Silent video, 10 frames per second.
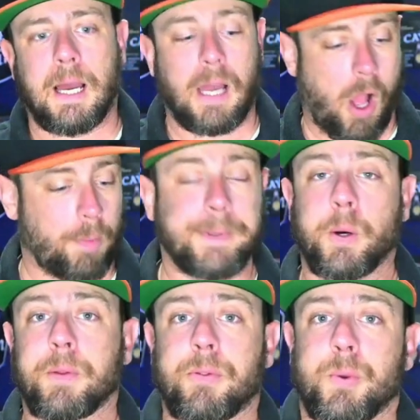I'll
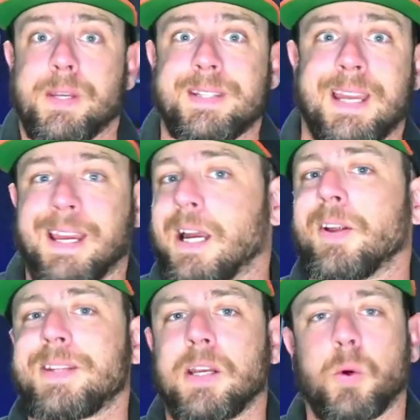be going through this, and
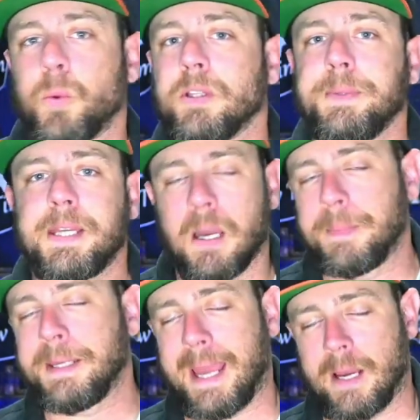content will be
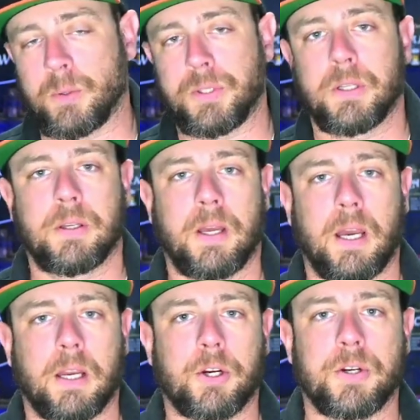coming out
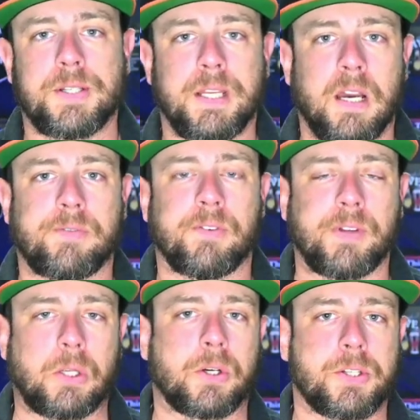courtesy
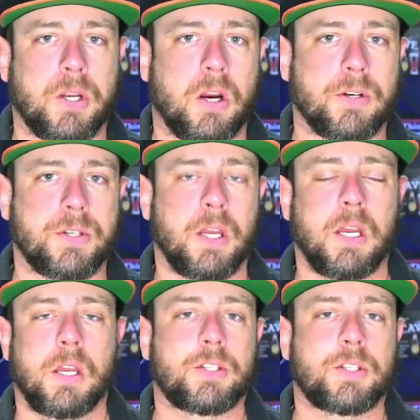of Villiger Cigars.